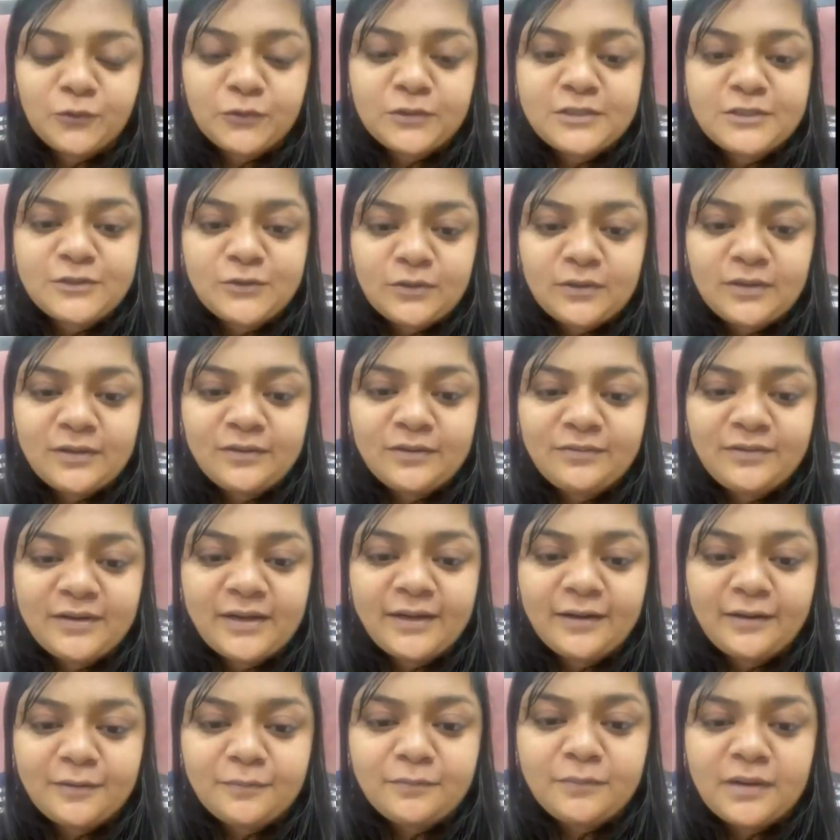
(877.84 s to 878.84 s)
wants to live
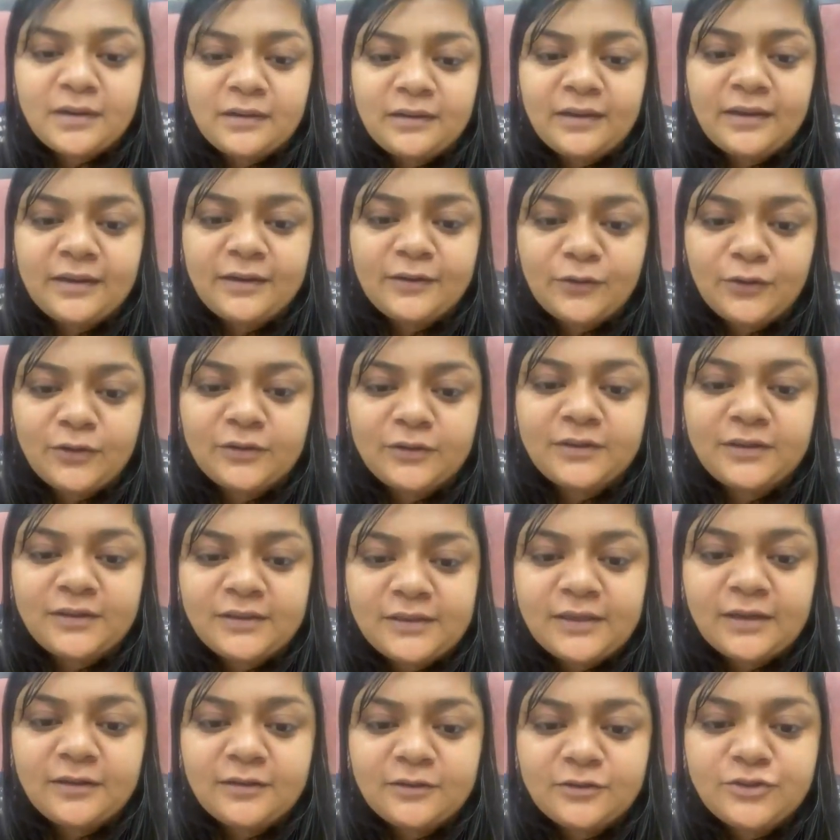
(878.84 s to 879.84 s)
like a monk and not
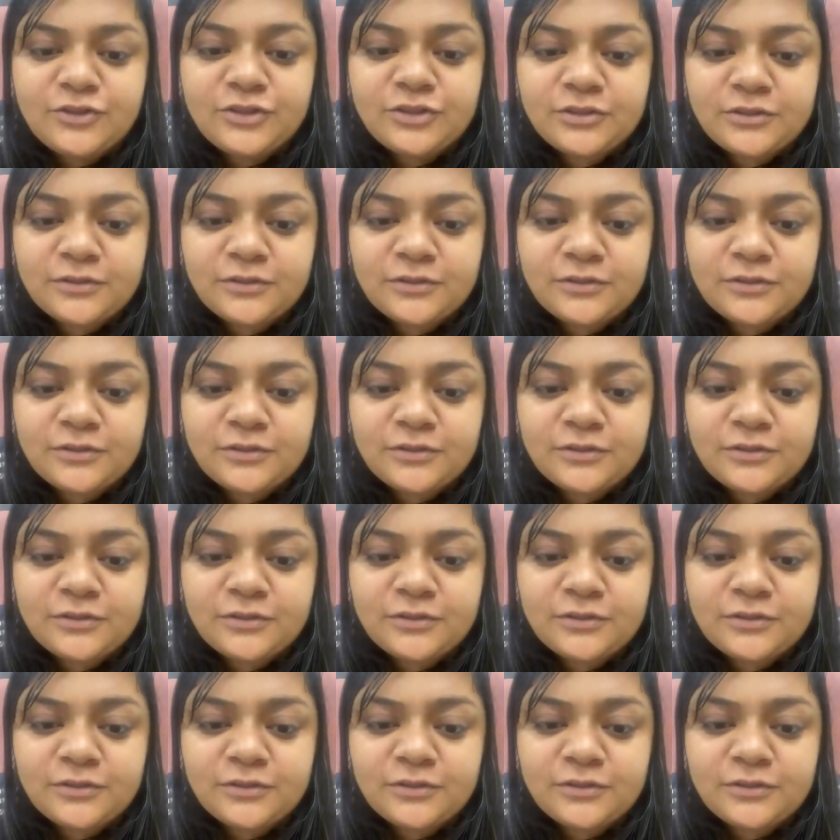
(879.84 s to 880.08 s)
indulge.